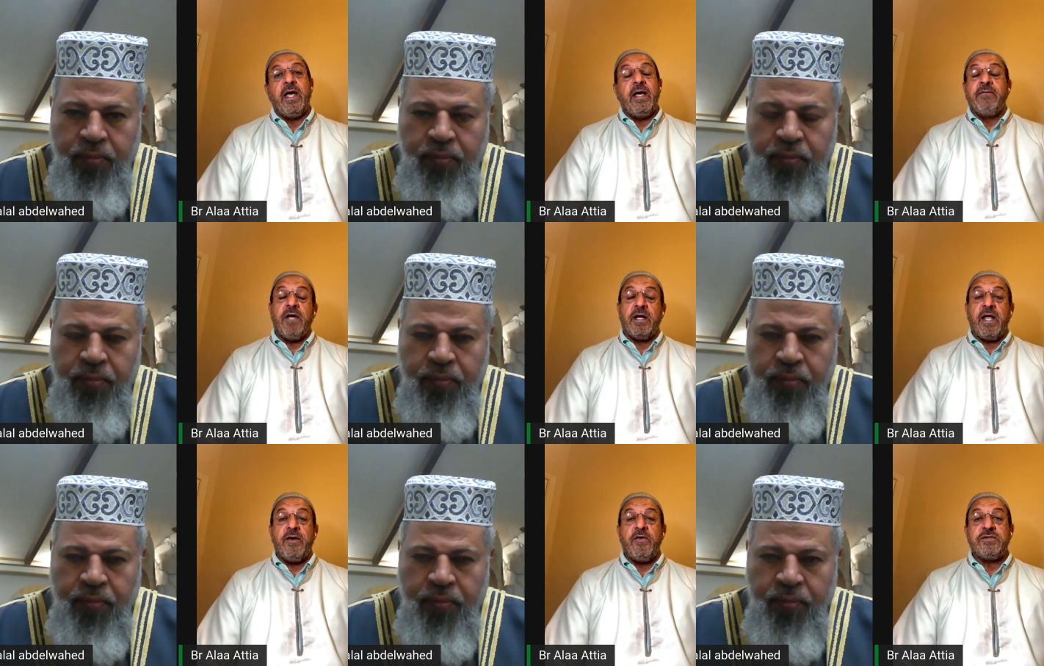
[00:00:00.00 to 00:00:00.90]
Speaker 1: and
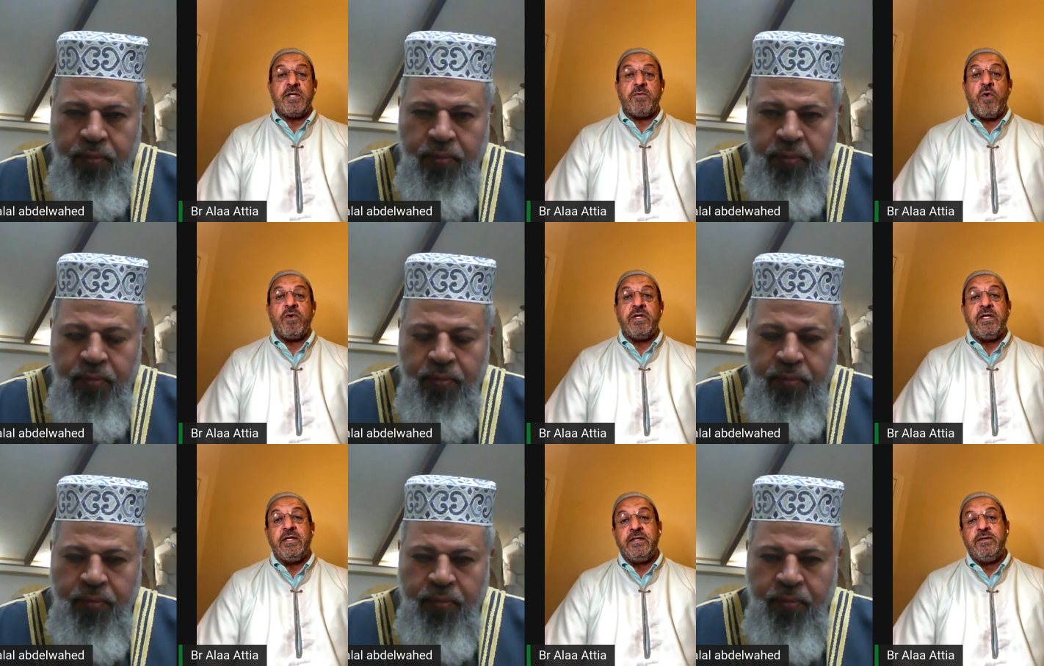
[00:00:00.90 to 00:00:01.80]
Allah knows that we all
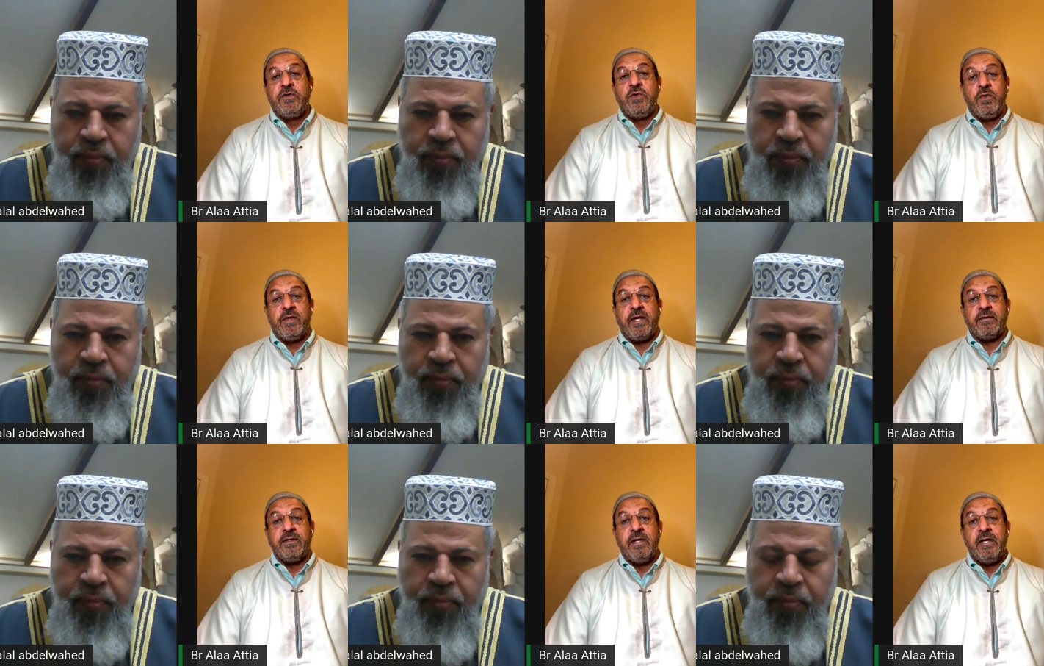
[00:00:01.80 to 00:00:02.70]
need to do that.
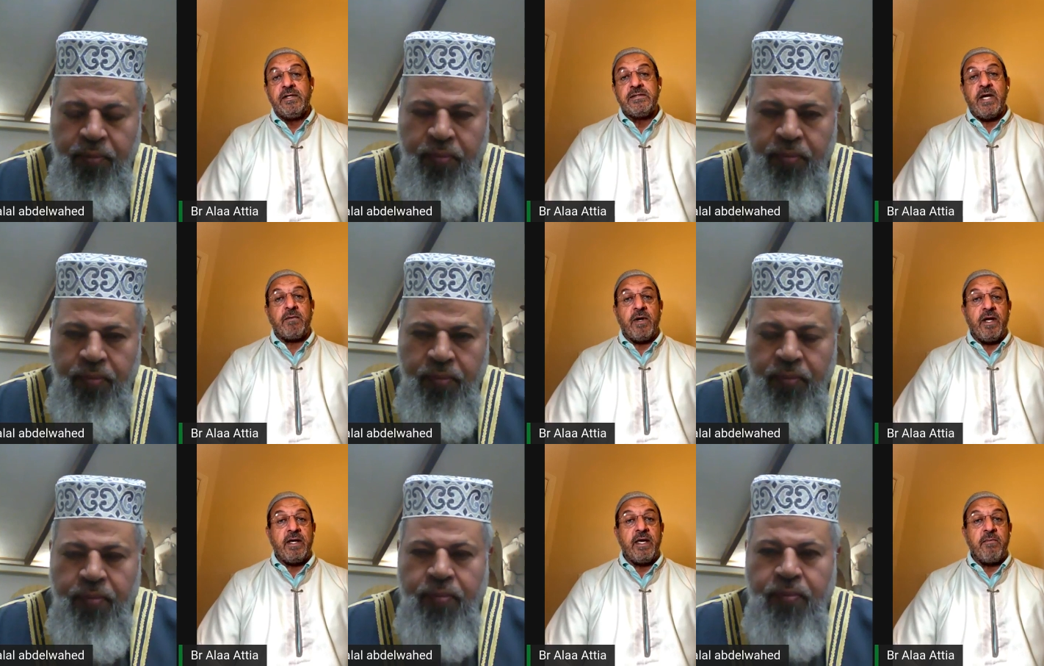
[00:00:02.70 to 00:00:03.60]

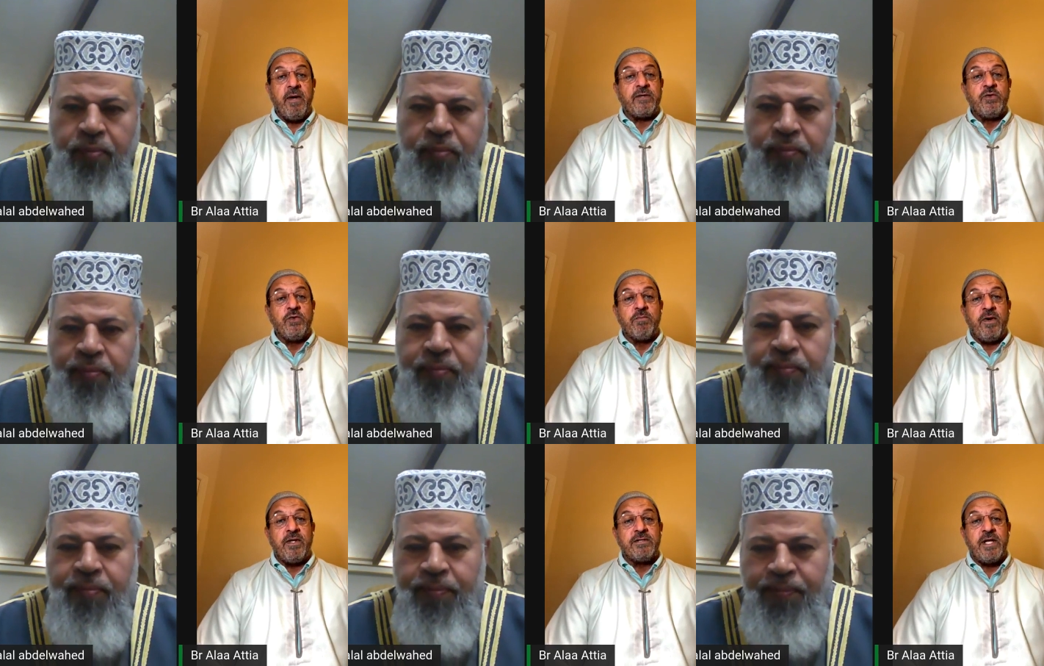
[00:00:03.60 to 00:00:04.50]
Jazakallah khair. Back to you,
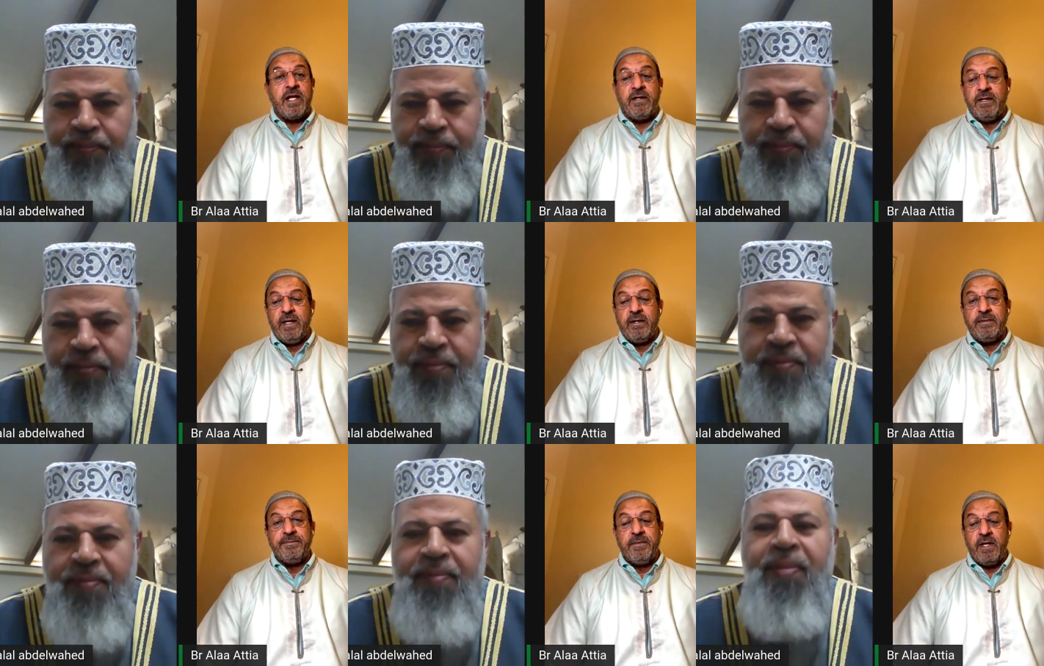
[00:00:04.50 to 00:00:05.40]
Brother Jalal.
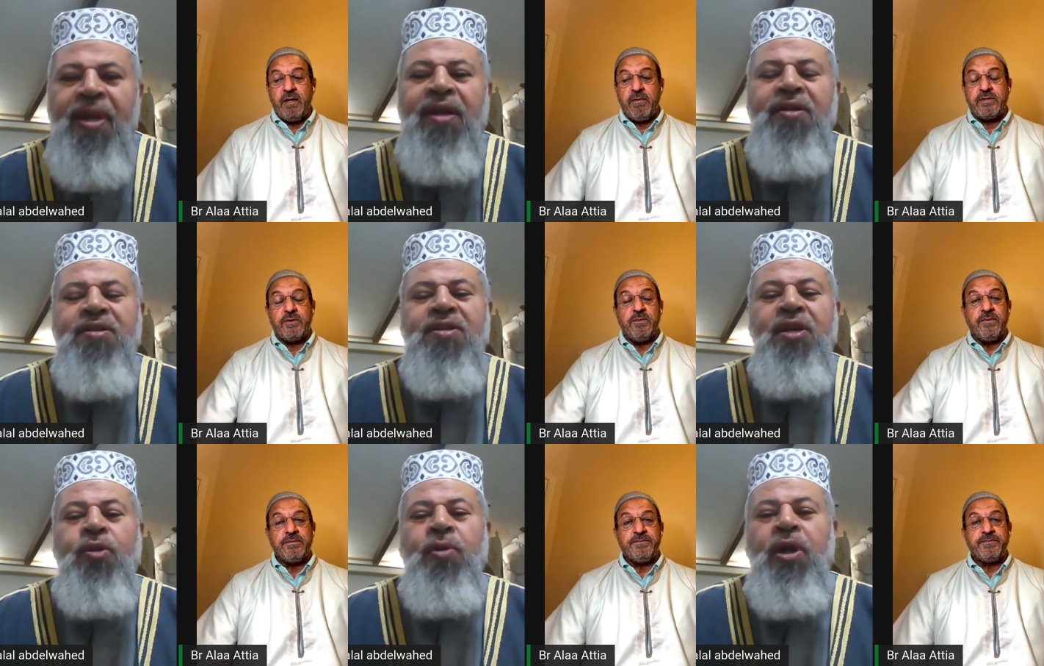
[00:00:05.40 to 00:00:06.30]
May are bless you.
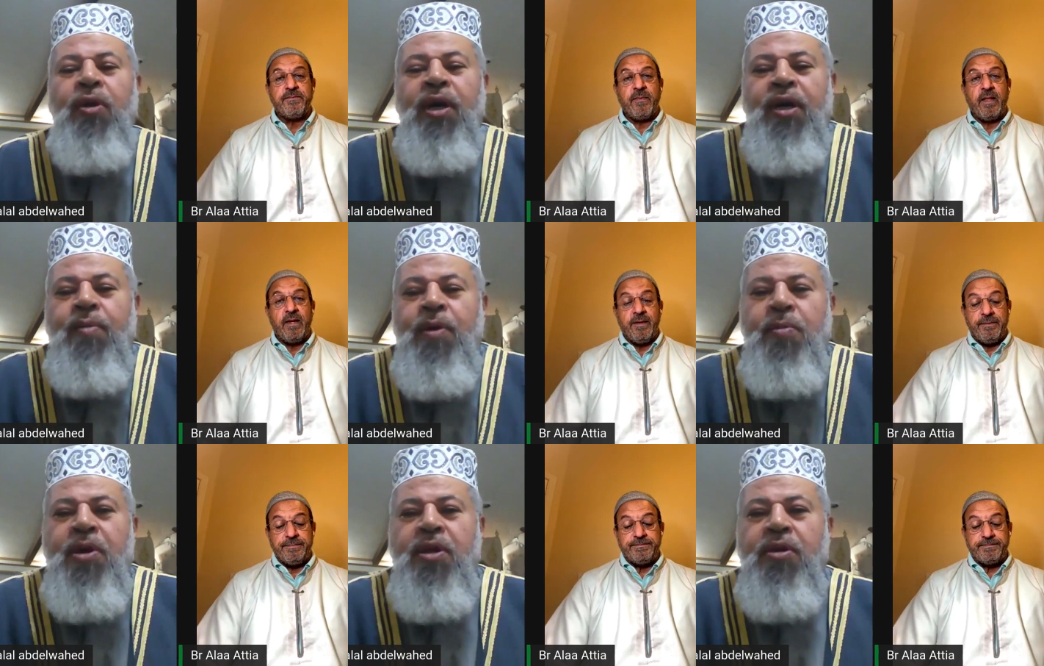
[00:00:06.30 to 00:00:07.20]
Speaker 2: Jazakumullah my
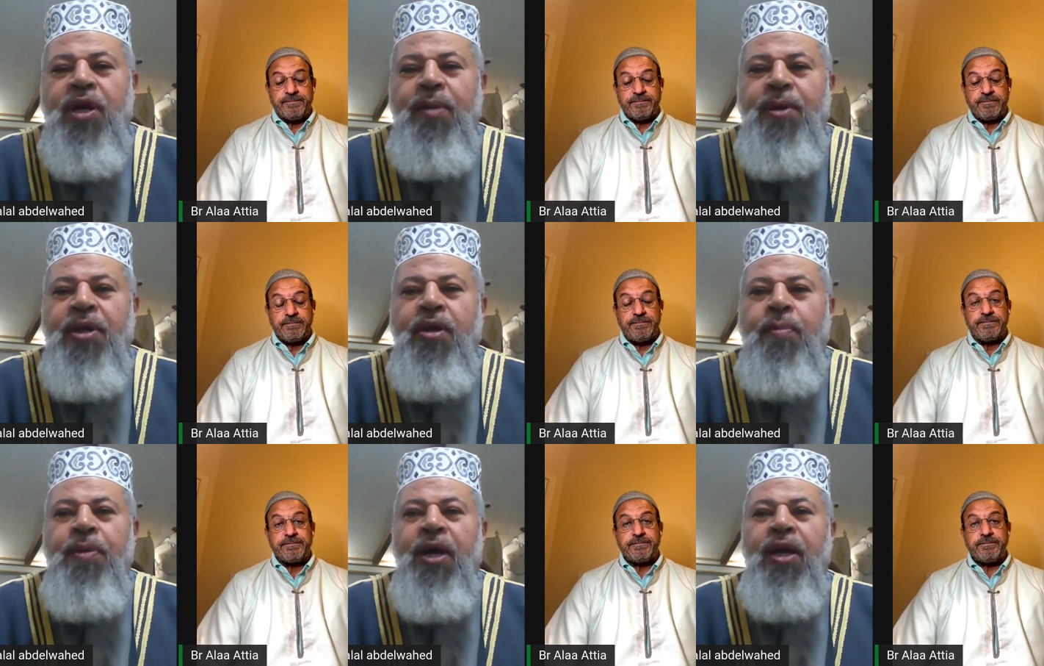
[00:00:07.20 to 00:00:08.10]
brother. Ameen ya
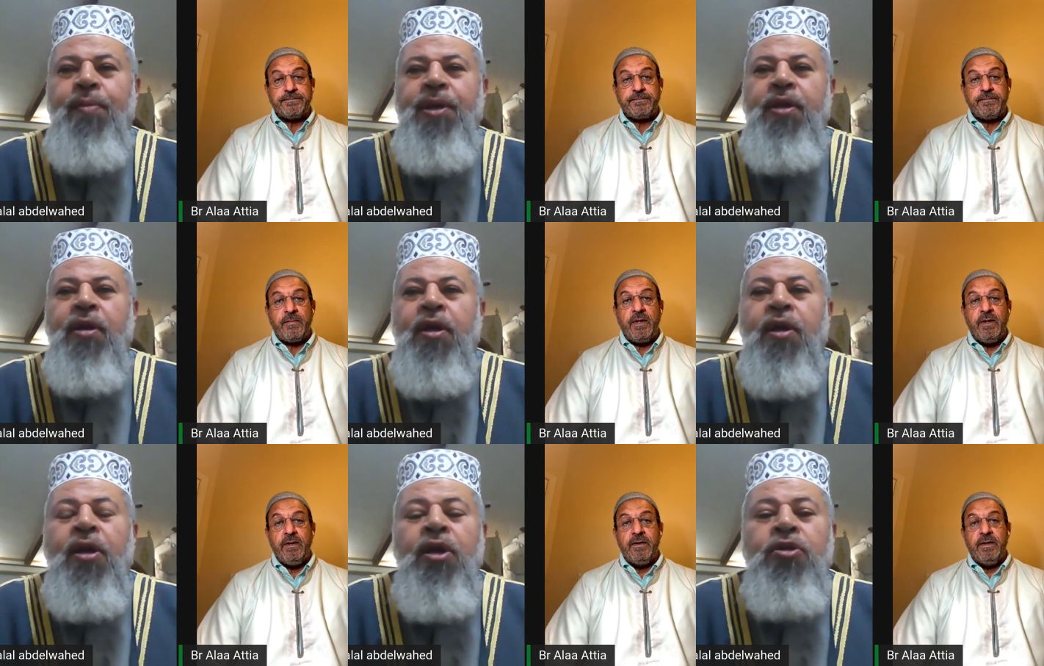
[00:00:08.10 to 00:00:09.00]
Rabbil Alameen.
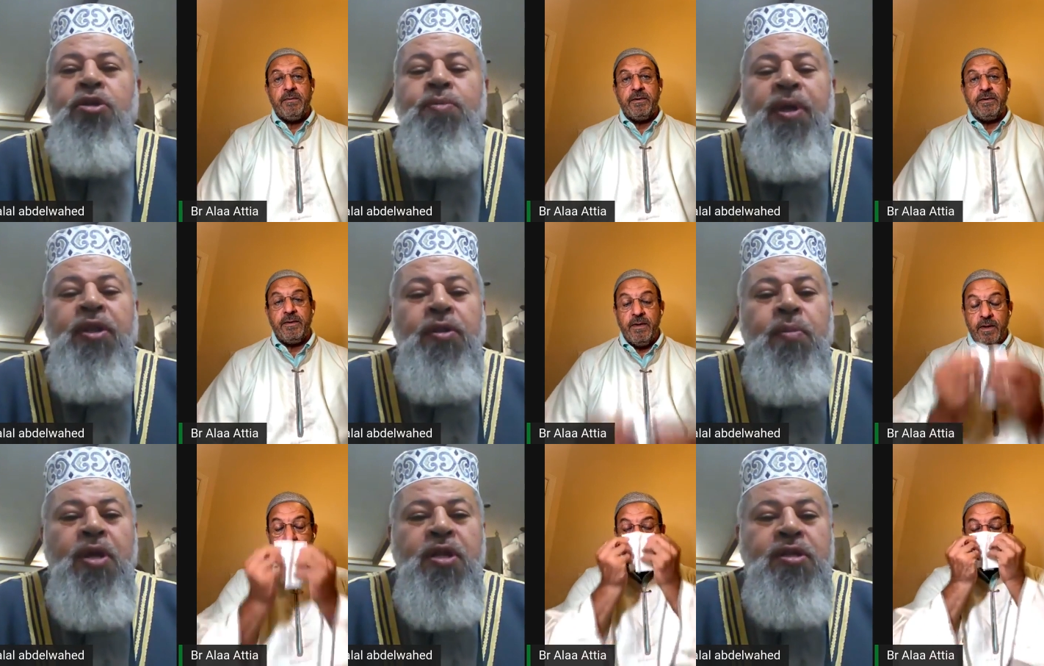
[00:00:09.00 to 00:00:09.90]
Respected
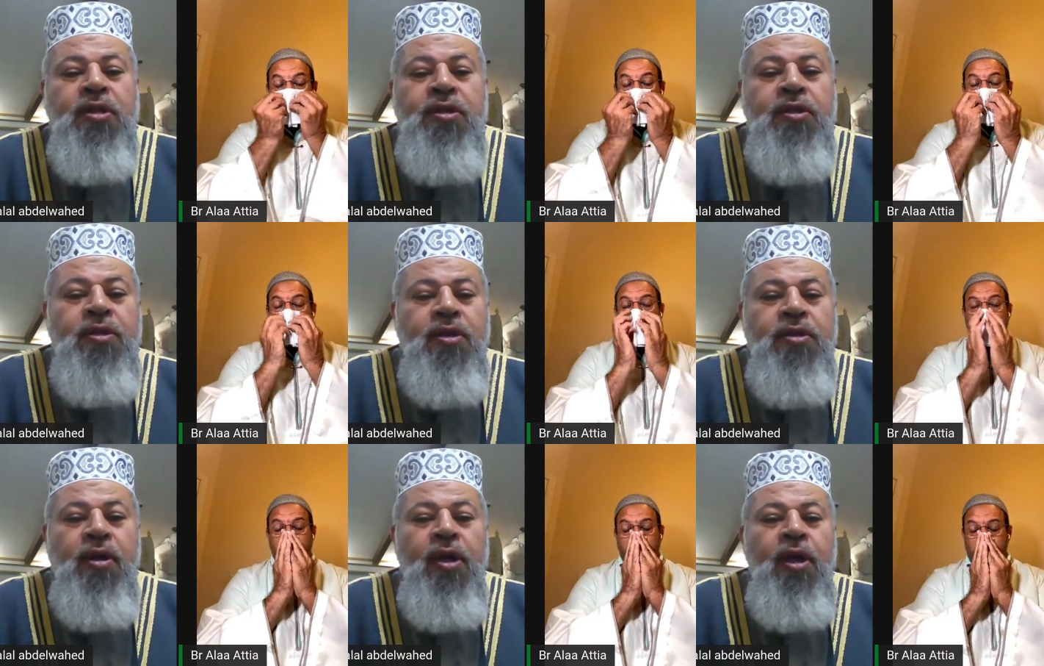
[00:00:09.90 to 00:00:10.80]
brothers and sisters,
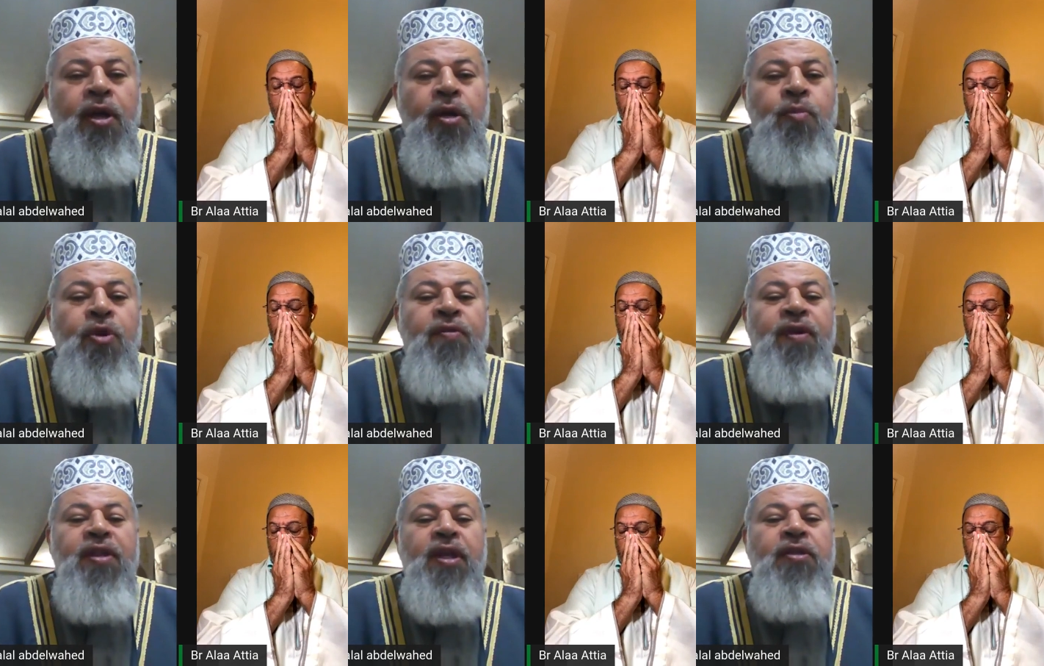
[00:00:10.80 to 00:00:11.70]

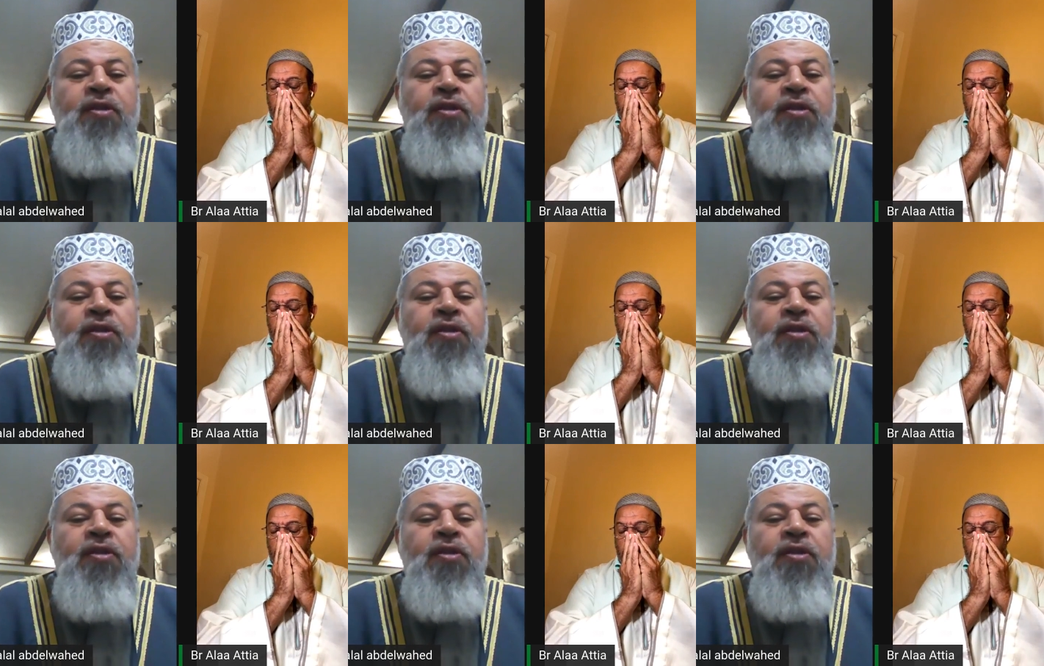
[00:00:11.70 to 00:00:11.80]
Muqaddas